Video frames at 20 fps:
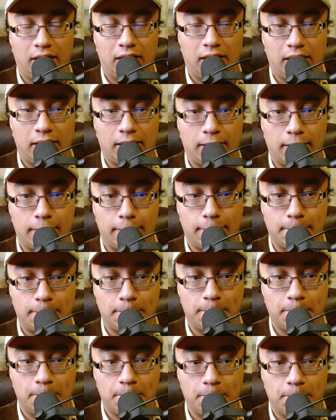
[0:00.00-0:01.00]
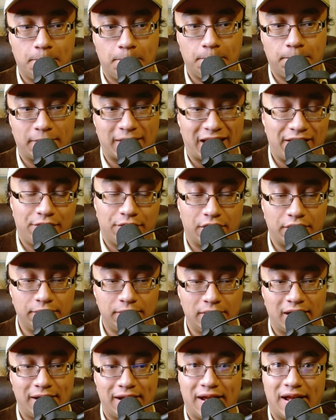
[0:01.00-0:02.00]
Um I don't know.
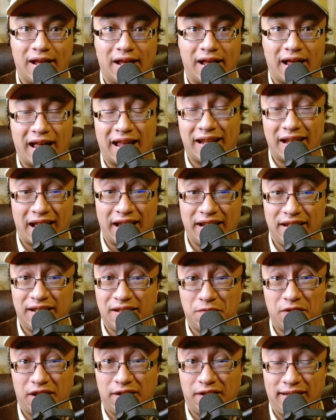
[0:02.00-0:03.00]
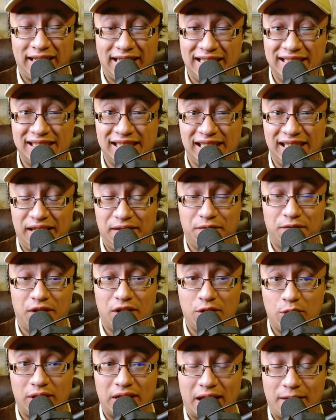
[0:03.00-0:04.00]
I I can very easily
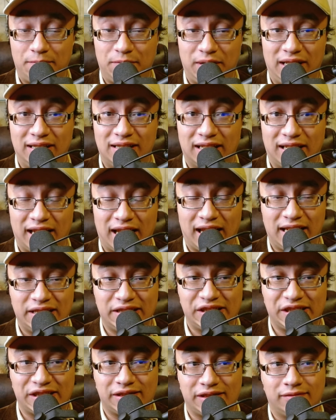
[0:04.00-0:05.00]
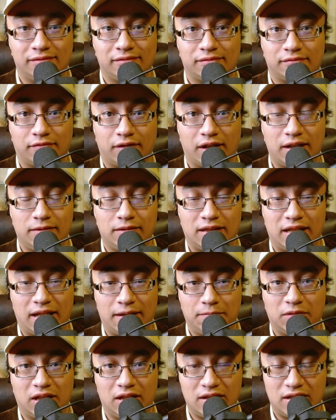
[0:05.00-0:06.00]
envision that being the case, right?
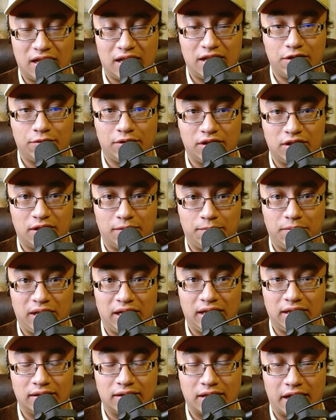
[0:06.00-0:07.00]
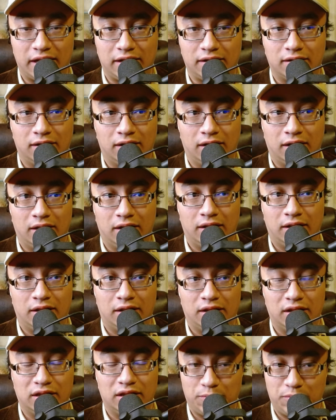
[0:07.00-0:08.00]
Them continuing to be like
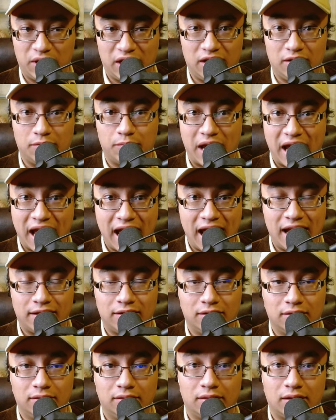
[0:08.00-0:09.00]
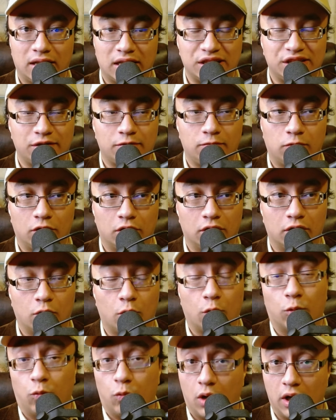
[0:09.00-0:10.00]
the big bad as it were
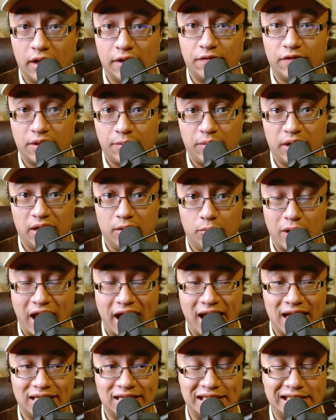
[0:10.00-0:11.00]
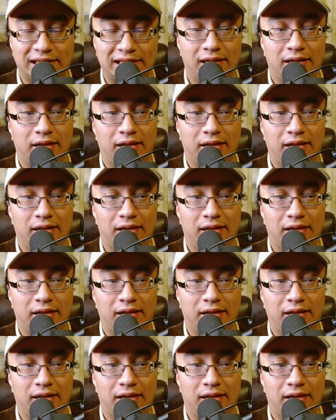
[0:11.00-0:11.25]
or one of the big bads.